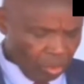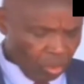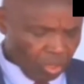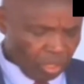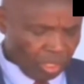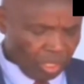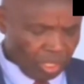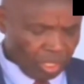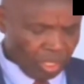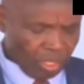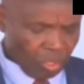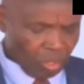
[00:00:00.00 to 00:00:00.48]

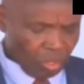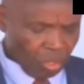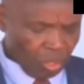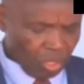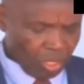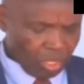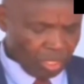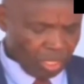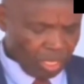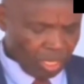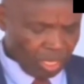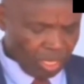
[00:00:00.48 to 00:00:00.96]
On this
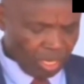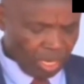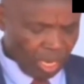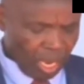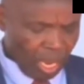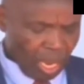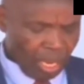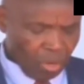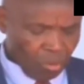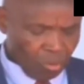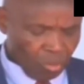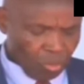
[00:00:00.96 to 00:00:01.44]
note,
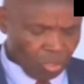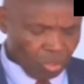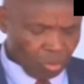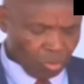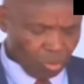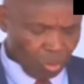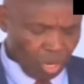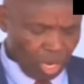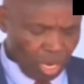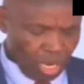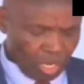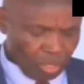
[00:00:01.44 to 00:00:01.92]
I wish
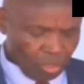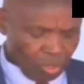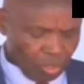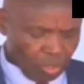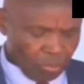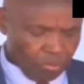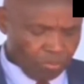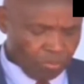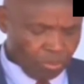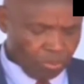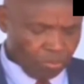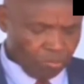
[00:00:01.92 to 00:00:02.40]
to urge
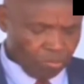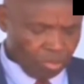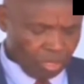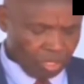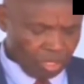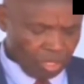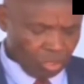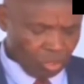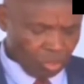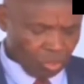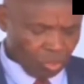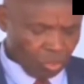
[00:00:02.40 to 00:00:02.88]
all
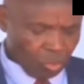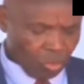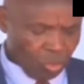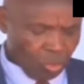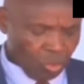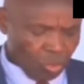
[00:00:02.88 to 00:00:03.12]
professionals